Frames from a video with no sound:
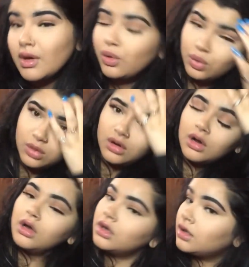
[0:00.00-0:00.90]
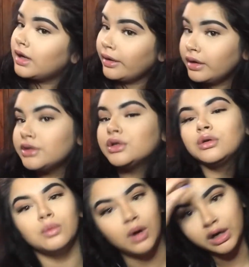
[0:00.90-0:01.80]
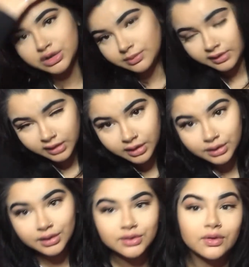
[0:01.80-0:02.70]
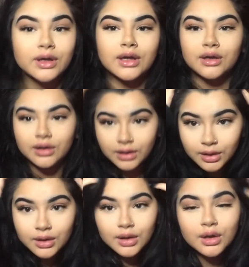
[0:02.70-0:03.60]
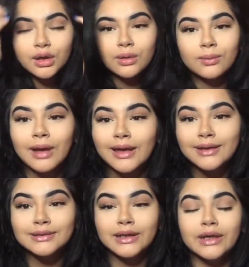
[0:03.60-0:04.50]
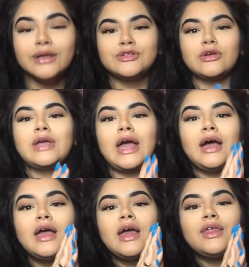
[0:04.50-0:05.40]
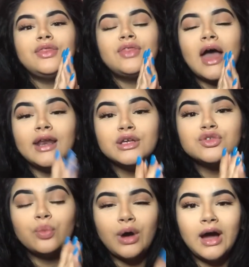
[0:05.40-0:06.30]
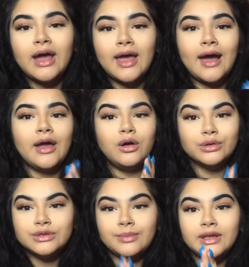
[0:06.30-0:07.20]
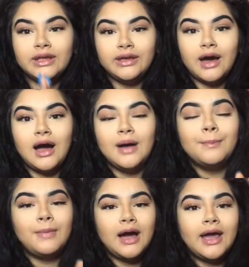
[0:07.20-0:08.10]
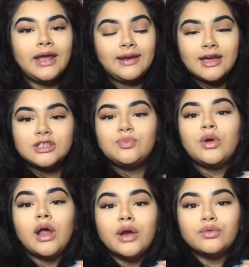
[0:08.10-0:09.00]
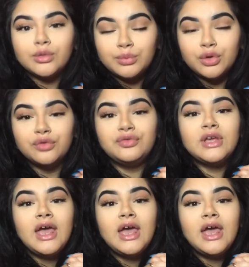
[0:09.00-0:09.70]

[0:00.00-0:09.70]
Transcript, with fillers: oh girl, I need to wash my hair. It looks fucking crazy. So yeah, that is why I ultimately got my Nexplanon removed.